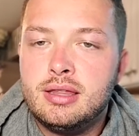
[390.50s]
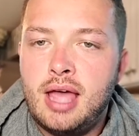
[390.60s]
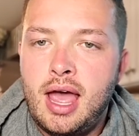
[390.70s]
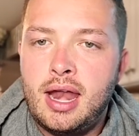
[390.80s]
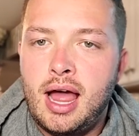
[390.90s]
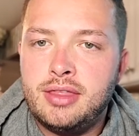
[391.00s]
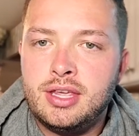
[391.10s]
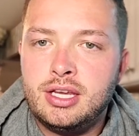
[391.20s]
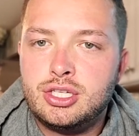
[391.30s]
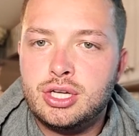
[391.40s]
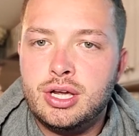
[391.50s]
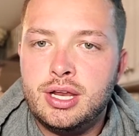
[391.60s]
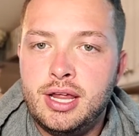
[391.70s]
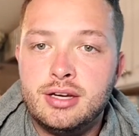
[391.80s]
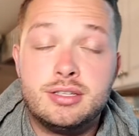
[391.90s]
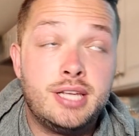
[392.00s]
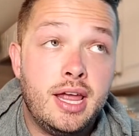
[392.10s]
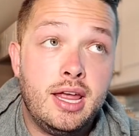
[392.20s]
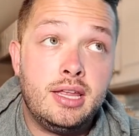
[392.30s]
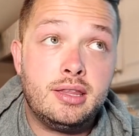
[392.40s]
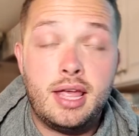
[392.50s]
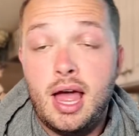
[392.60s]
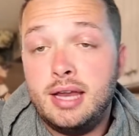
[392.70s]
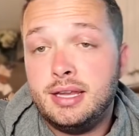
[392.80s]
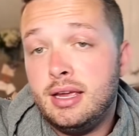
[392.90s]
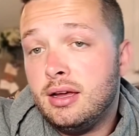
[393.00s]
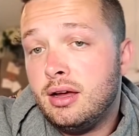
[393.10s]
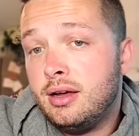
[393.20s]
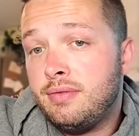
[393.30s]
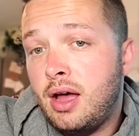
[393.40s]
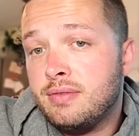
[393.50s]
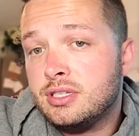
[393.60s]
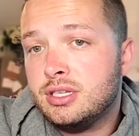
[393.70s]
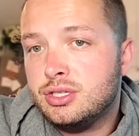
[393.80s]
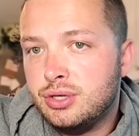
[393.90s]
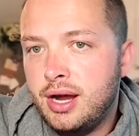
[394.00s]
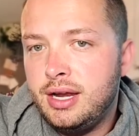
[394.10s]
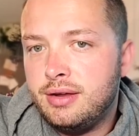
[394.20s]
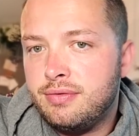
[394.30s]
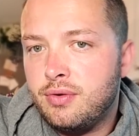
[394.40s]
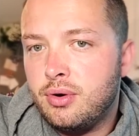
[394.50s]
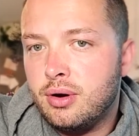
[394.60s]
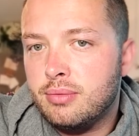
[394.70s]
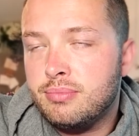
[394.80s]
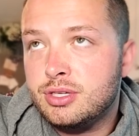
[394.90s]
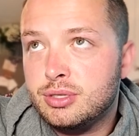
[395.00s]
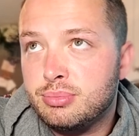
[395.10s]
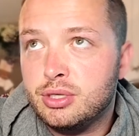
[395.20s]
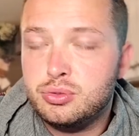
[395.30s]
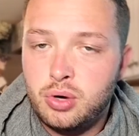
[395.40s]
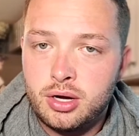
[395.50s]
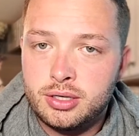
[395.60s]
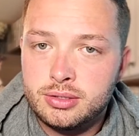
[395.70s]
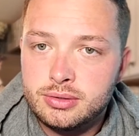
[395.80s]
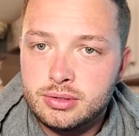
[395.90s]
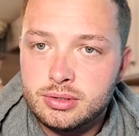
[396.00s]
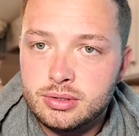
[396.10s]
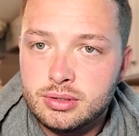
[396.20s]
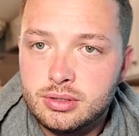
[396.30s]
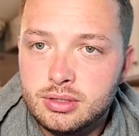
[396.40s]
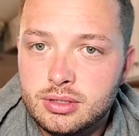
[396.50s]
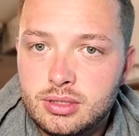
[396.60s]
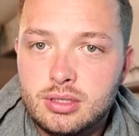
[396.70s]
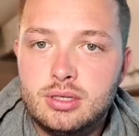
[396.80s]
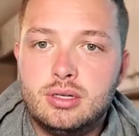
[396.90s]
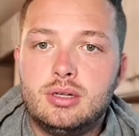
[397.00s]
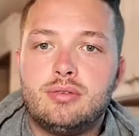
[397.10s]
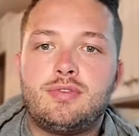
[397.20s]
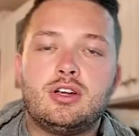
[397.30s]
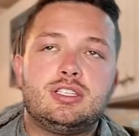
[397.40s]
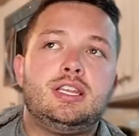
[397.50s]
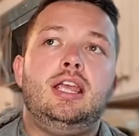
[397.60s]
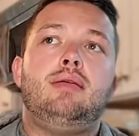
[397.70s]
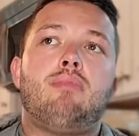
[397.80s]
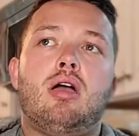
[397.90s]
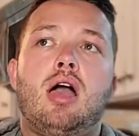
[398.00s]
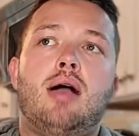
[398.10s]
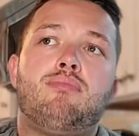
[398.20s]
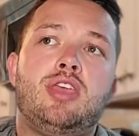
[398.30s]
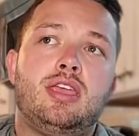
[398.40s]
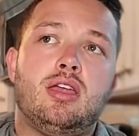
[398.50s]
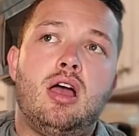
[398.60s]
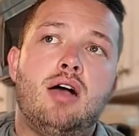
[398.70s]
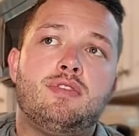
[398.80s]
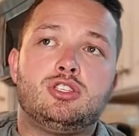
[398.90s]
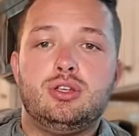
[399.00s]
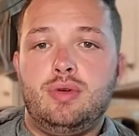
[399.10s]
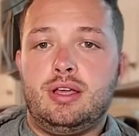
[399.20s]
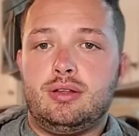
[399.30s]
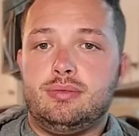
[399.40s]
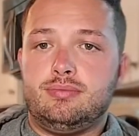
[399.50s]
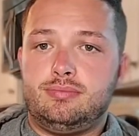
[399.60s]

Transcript: that I think should entertain the idea of obviously trading for Mr. Bridgewater. First team I'm thinking of is New England.